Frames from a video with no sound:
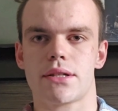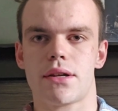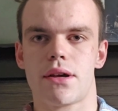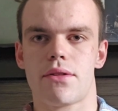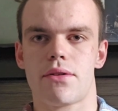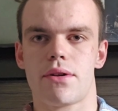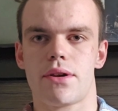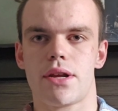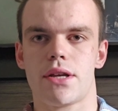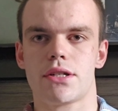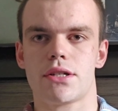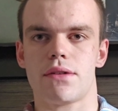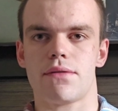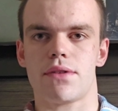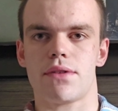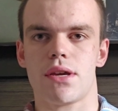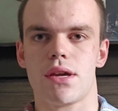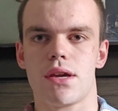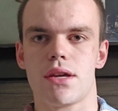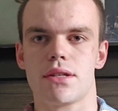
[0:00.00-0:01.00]
another edition
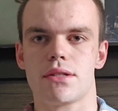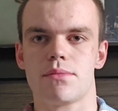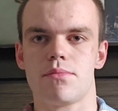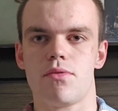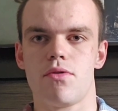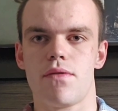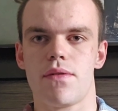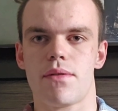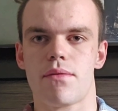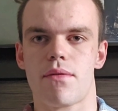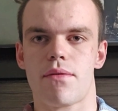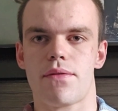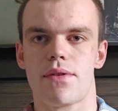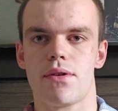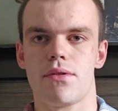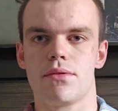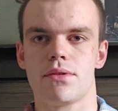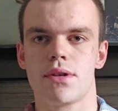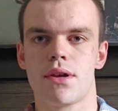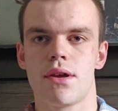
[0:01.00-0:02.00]
of Keegan's Movie
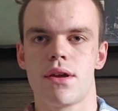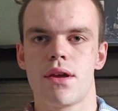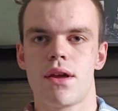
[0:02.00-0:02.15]
Reviews.